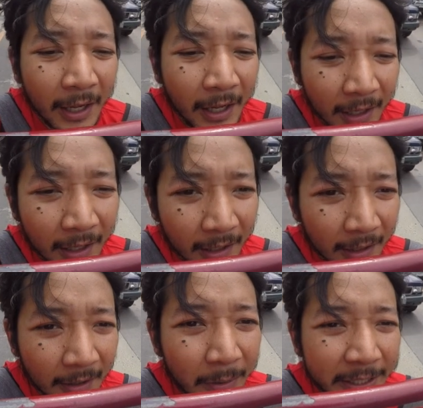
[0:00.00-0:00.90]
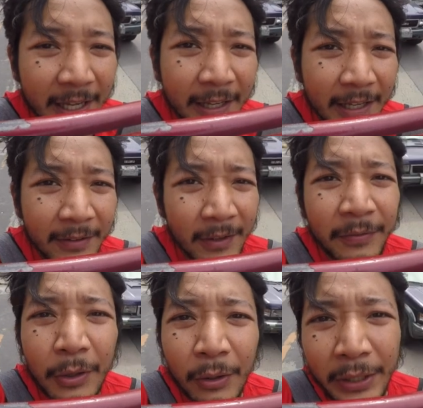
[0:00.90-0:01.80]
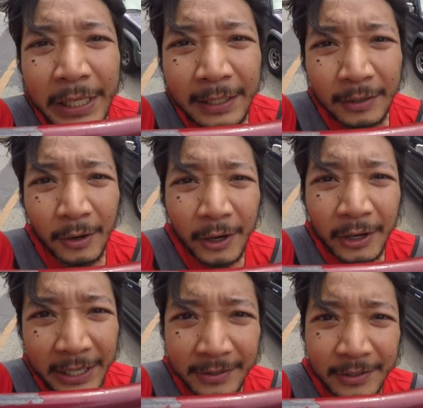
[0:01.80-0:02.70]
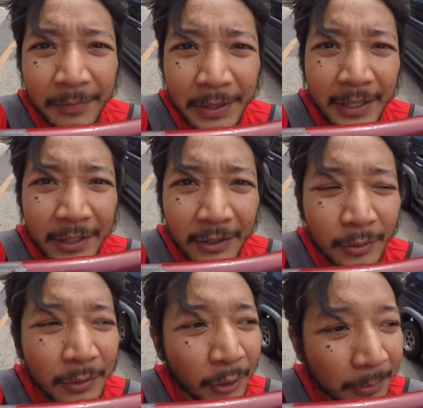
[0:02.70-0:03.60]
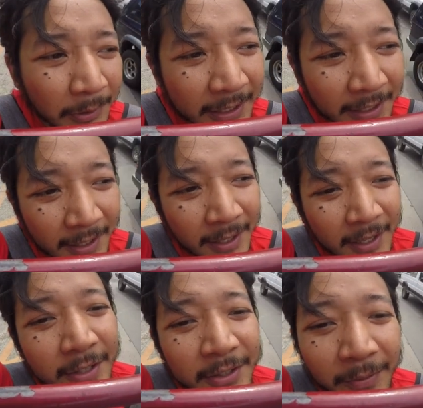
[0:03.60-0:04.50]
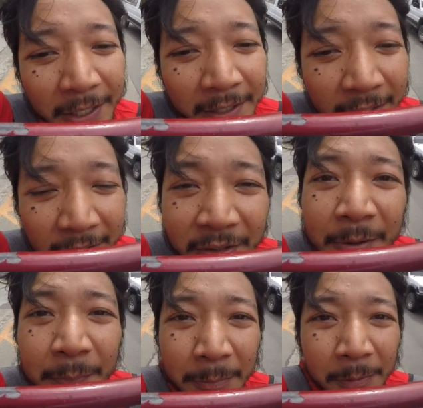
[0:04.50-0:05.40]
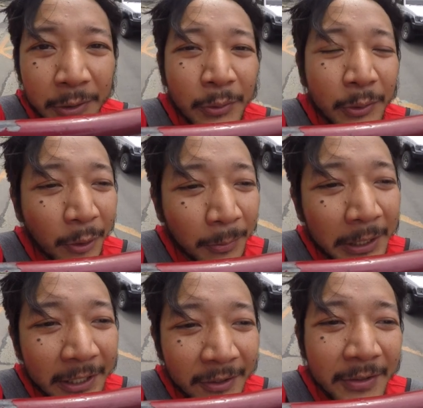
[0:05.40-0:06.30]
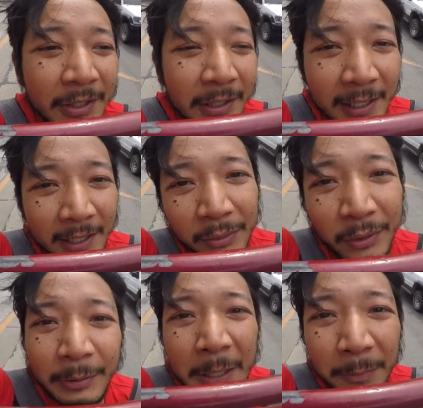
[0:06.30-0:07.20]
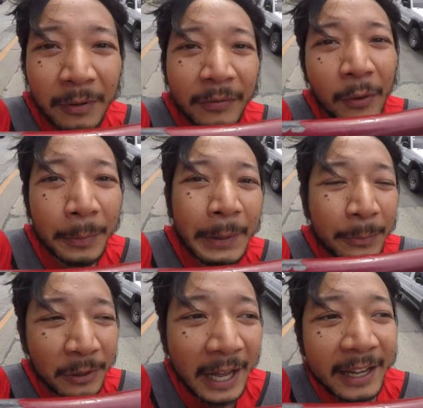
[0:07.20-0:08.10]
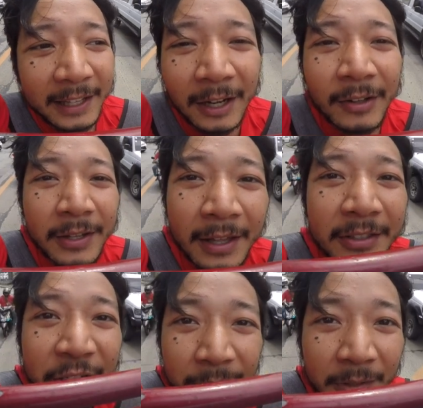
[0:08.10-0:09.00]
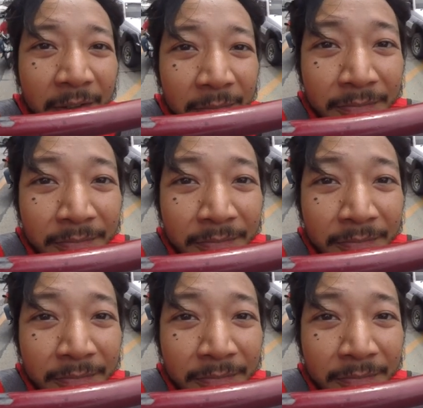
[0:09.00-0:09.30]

Uh, but yeah, if you're really in a hurry, it's something that you do normally. It's something that you see people do normally. You'd see like three people, four people hanging outside a jeepney.